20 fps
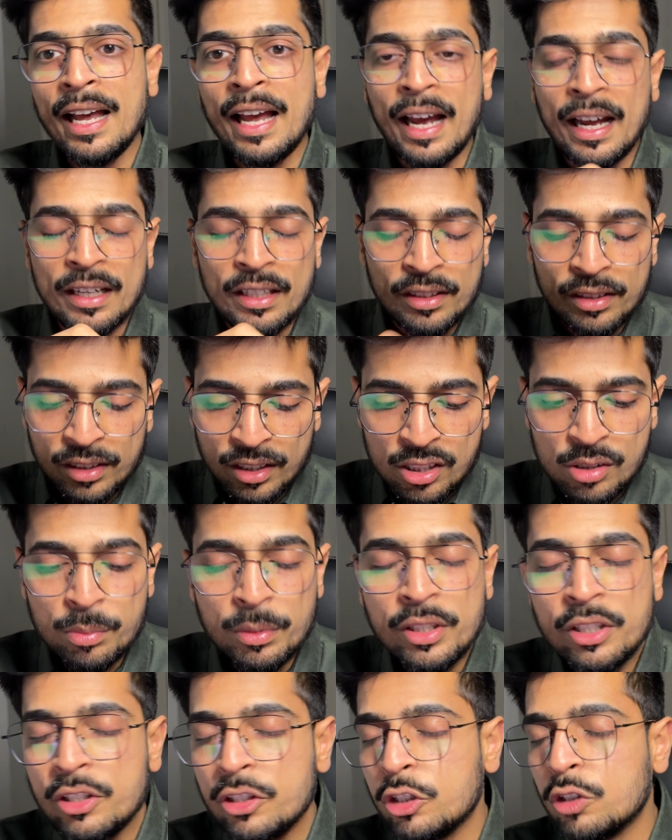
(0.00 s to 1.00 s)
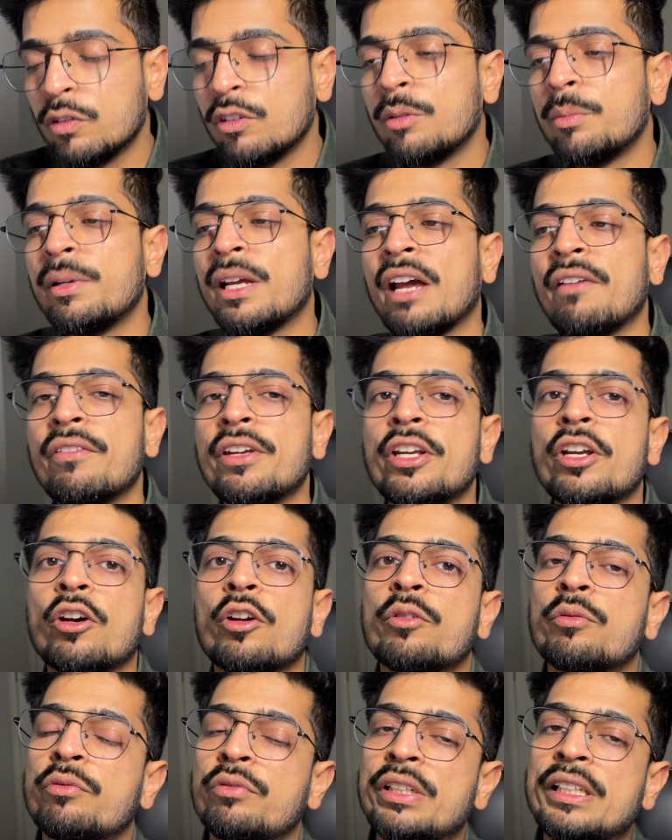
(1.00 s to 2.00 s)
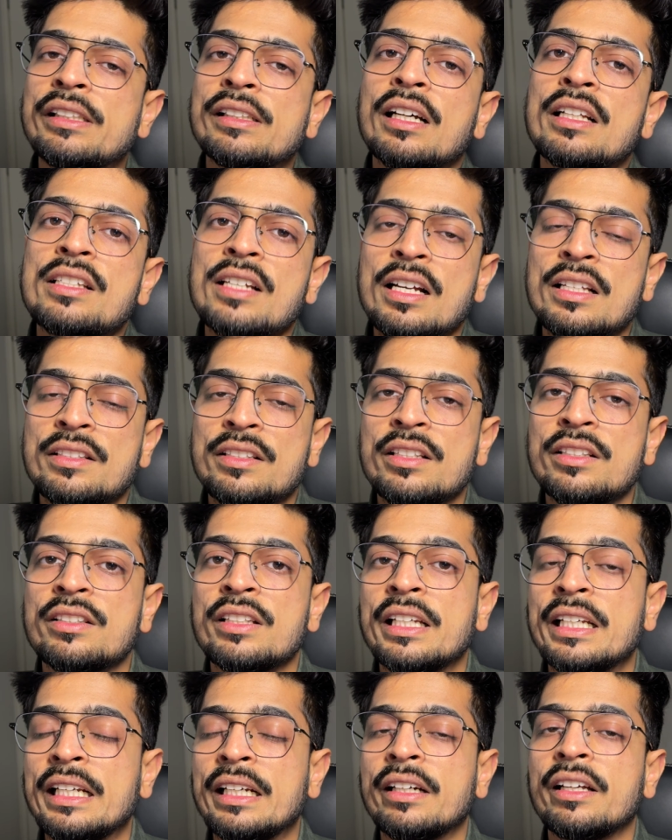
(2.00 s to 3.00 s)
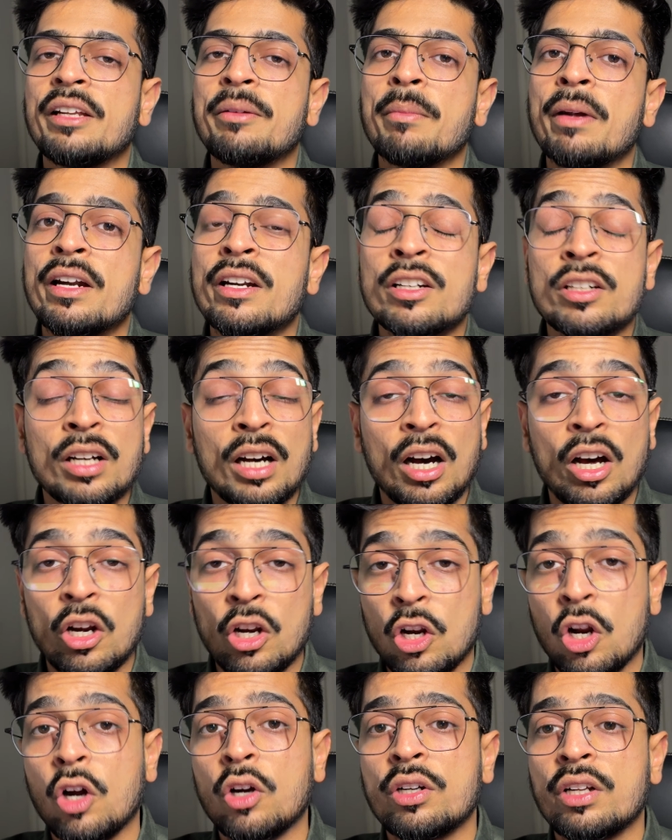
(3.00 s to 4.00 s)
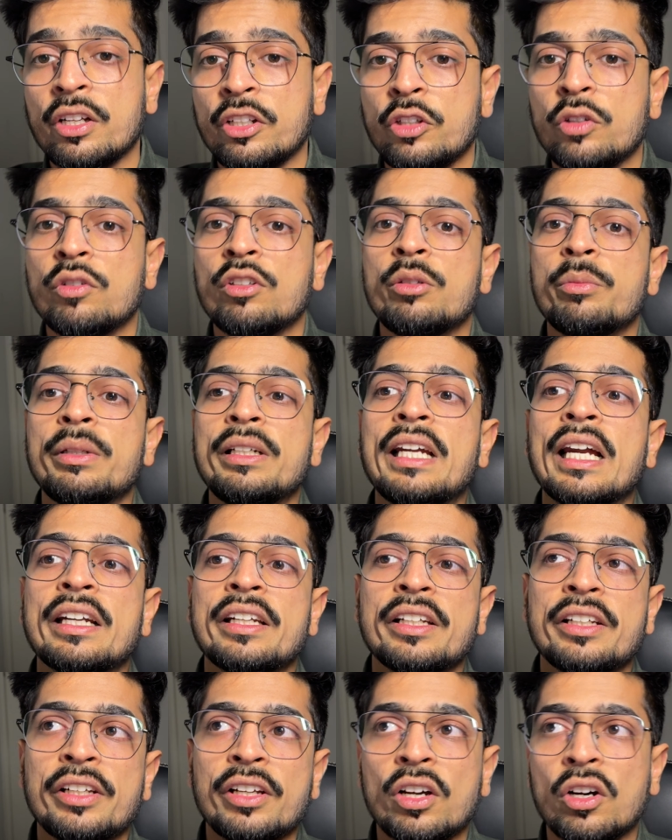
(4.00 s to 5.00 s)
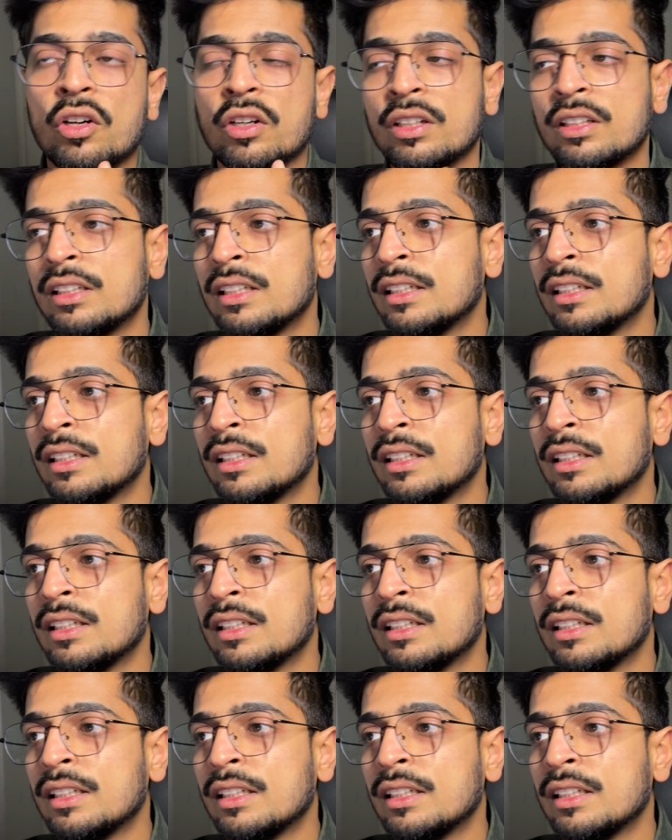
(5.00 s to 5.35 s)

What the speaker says: And trust me, you will be having your visa chances increment a lot and you will be getting your